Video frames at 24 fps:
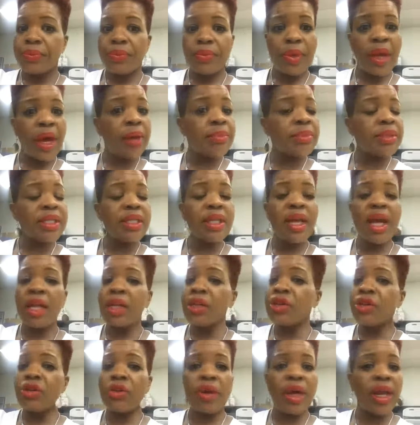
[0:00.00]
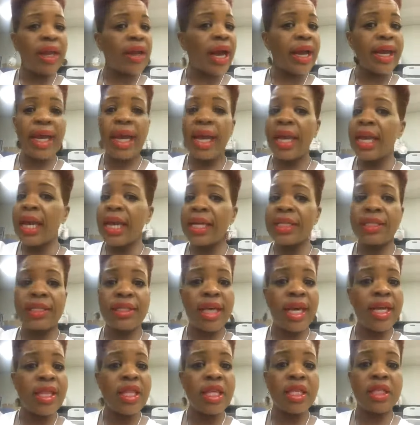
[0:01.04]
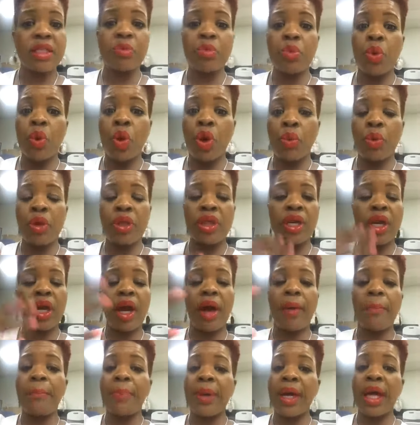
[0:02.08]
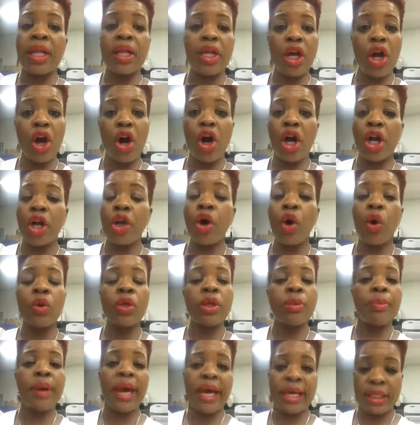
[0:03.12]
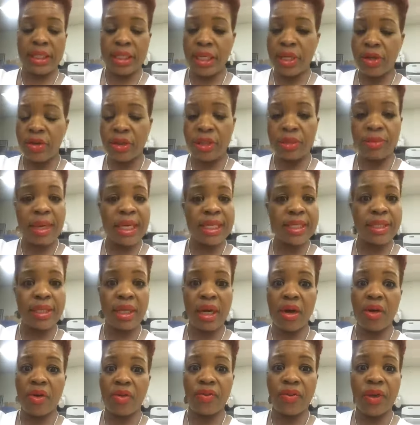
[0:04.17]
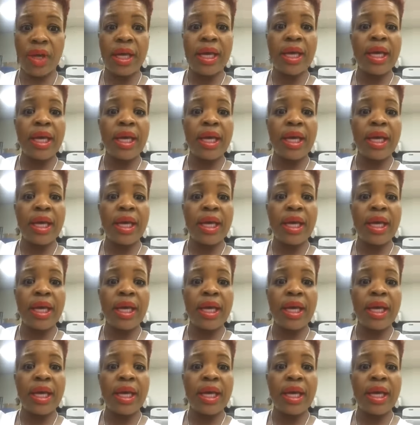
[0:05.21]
and I cannot say this more with a compelling heart and holding back tears myself.